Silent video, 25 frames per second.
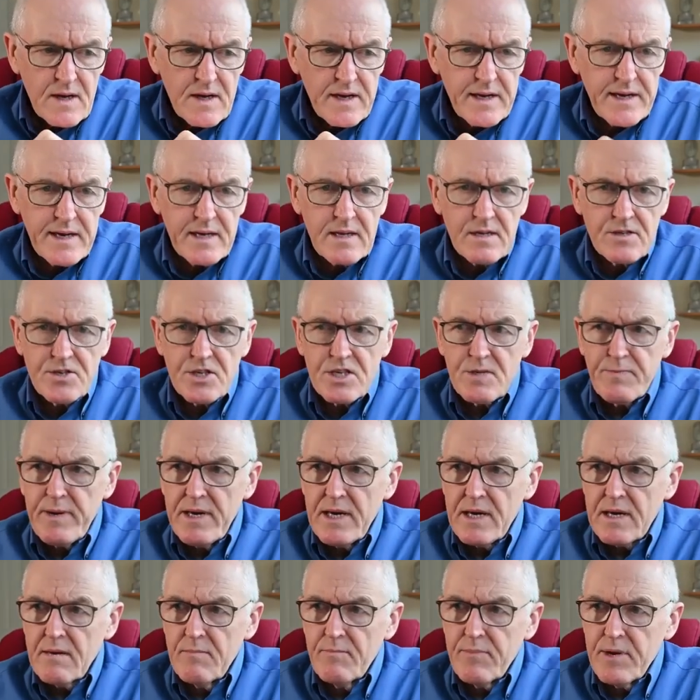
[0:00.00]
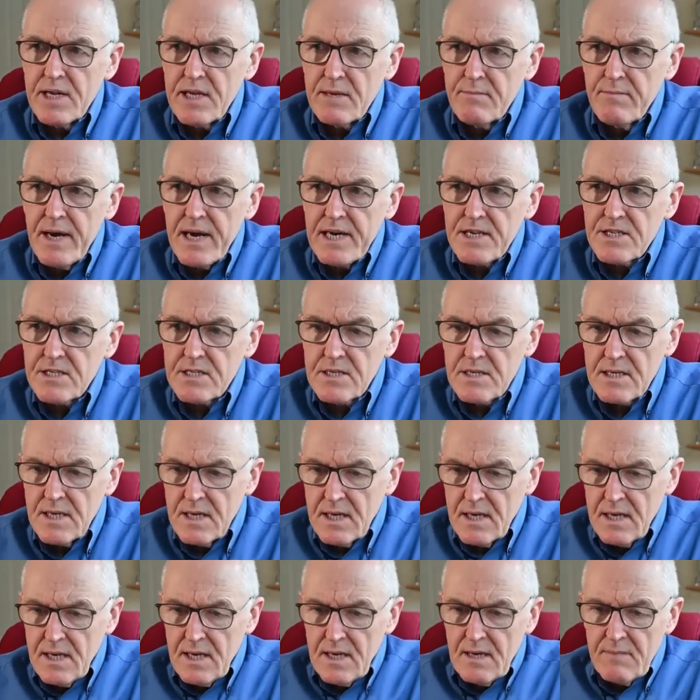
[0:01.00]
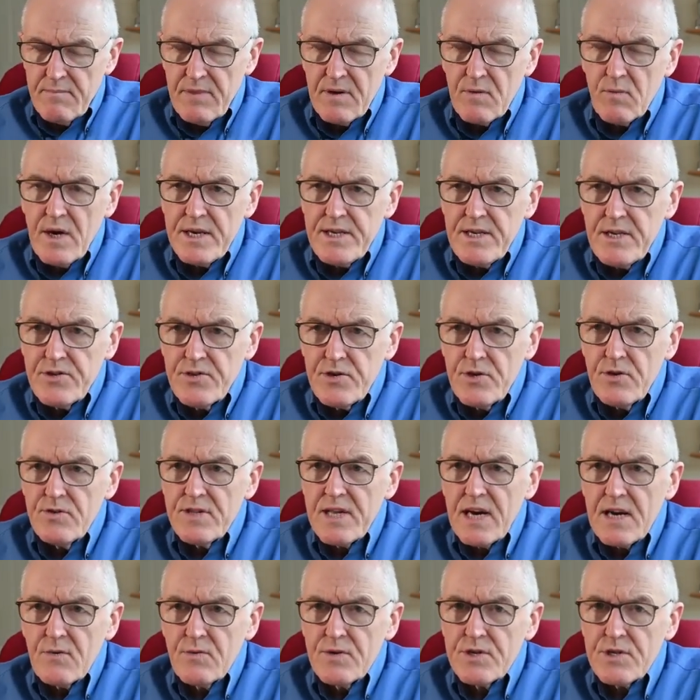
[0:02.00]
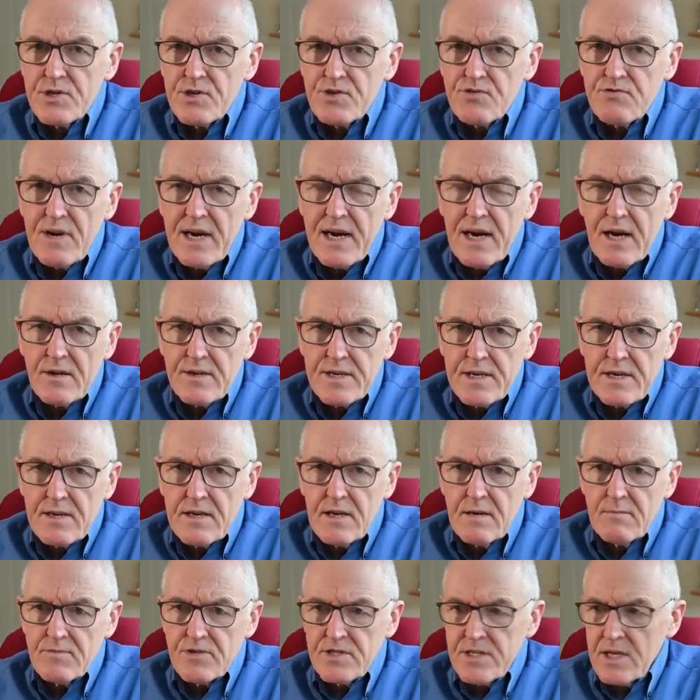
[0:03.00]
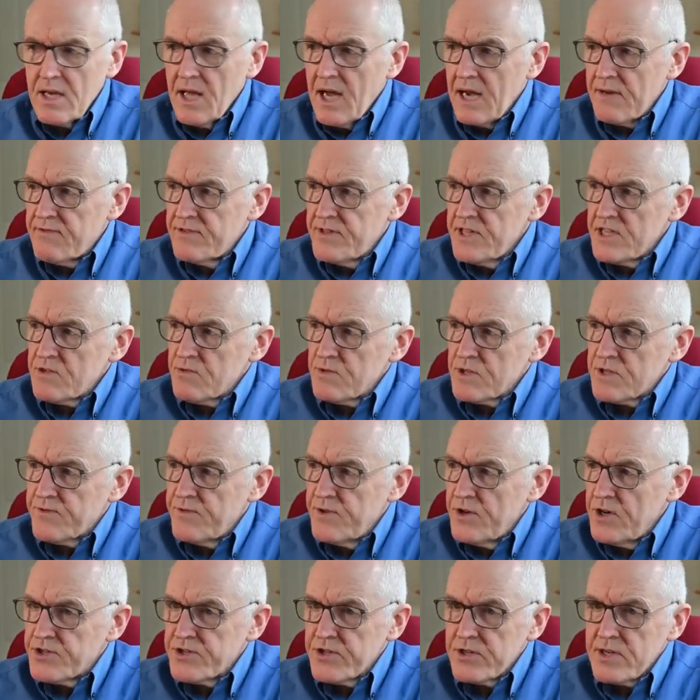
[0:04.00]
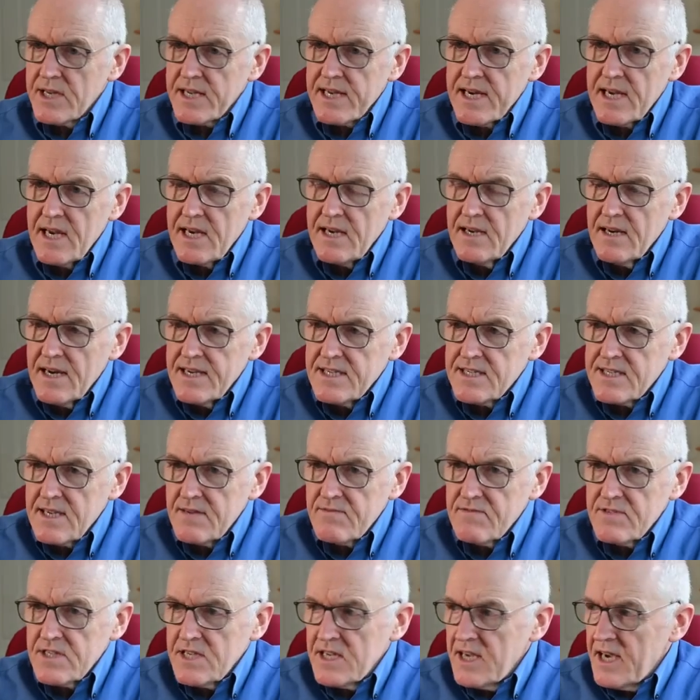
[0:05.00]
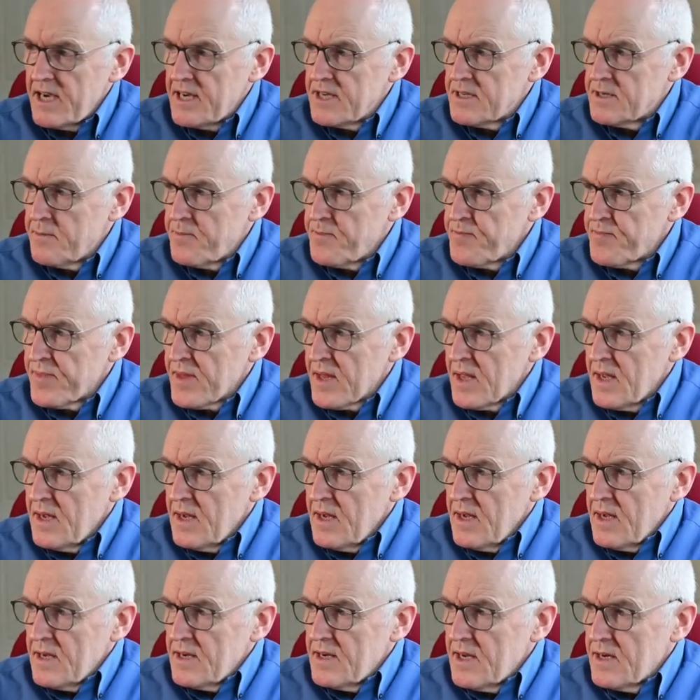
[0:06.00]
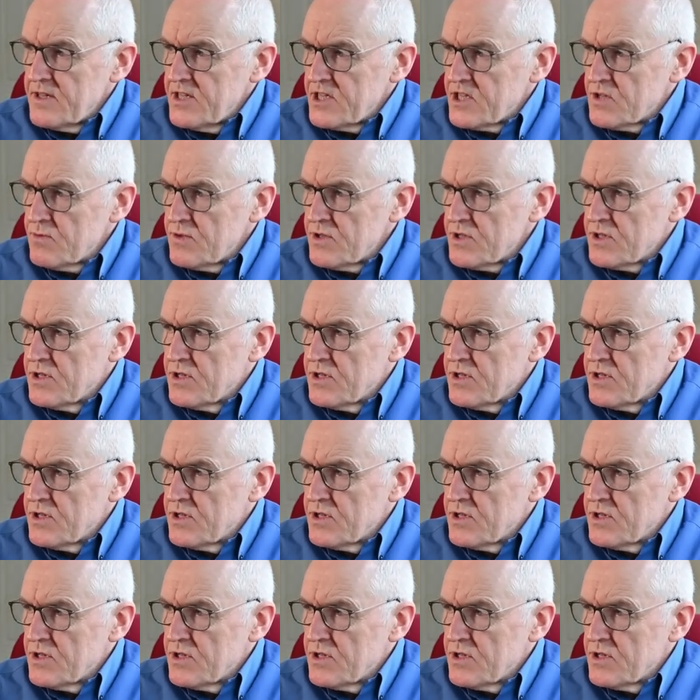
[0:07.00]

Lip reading: it'll just be a complete mess. But when you do that with a shroud, it comes to life. And this was first done again in 1978. Now, this was